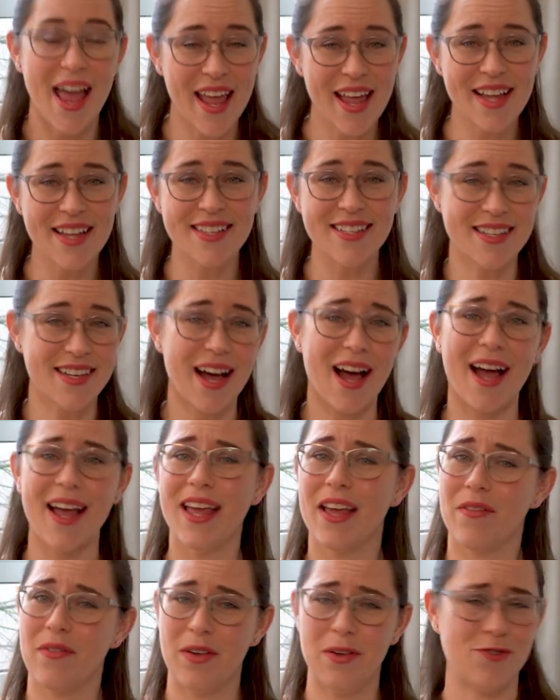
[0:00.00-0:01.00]
and I
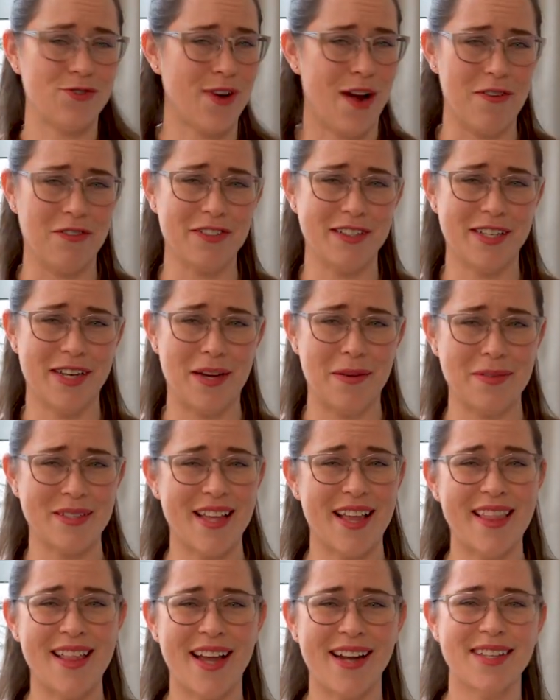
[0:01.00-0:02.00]
give you travel tips,
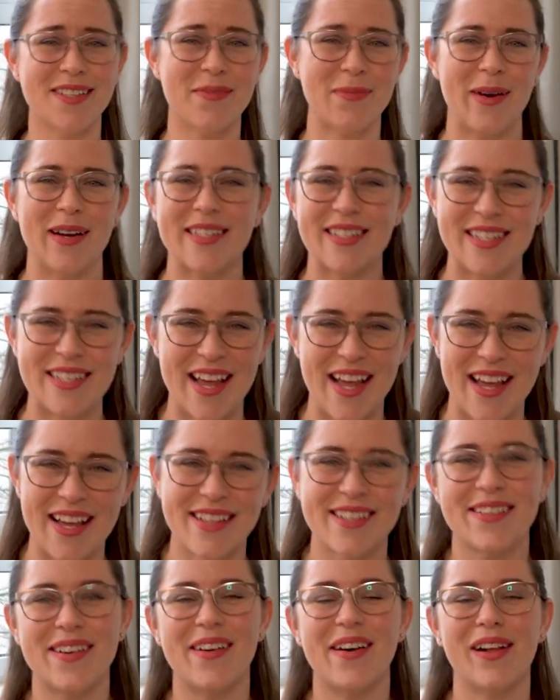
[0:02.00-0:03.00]
and that is what today
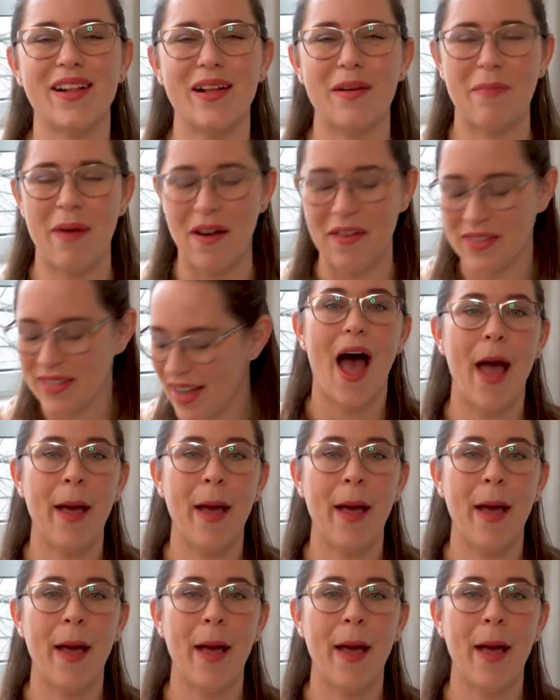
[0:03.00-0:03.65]
is all about.